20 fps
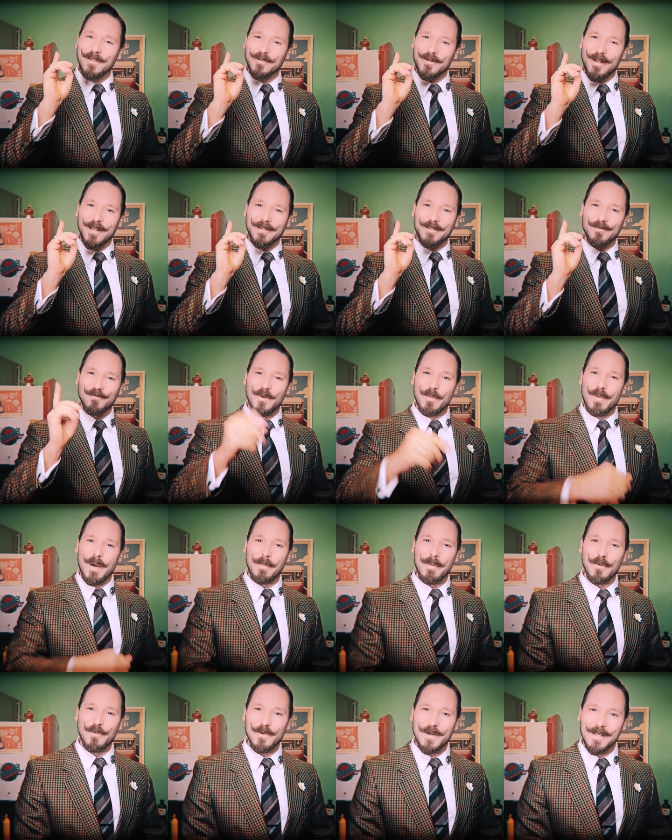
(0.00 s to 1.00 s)
So let's whip
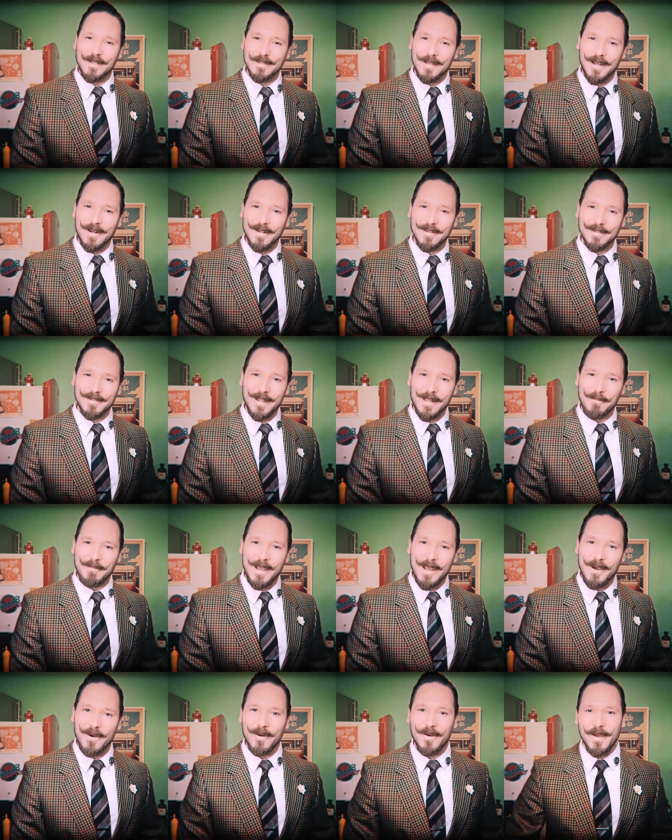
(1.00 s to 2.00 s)
up a real diner-style
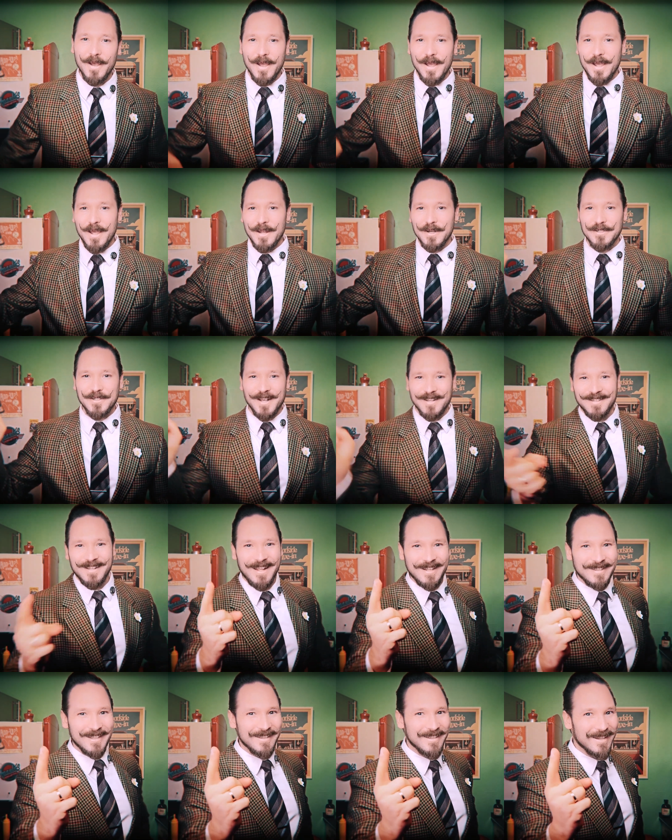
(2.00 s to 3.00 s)
mayo, just
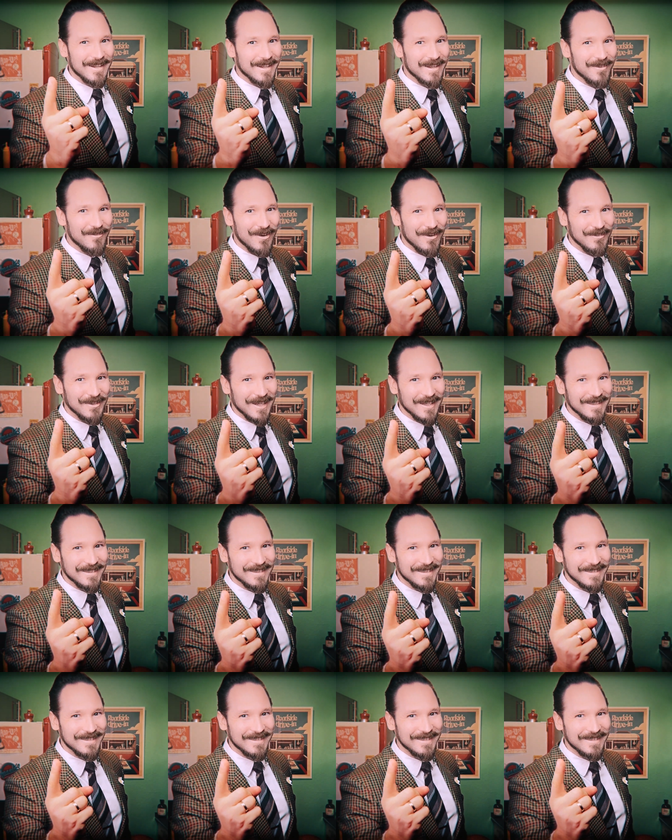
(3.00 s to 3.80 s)
like they did in the 50s.